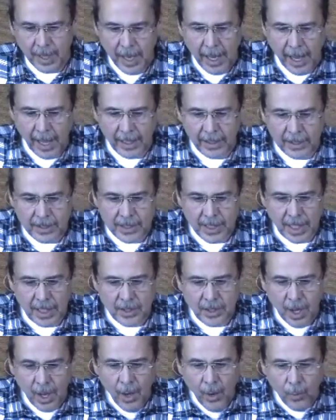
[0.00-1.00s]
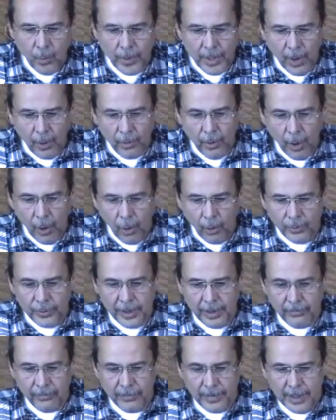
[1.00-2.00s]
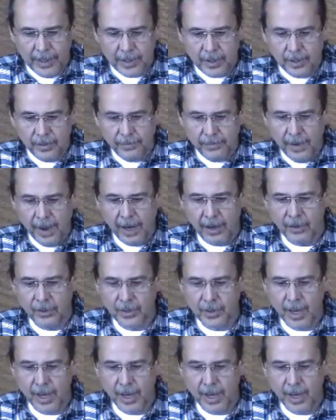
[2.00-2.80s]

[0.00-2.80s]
Alice says, we don't hold their feet to the fire.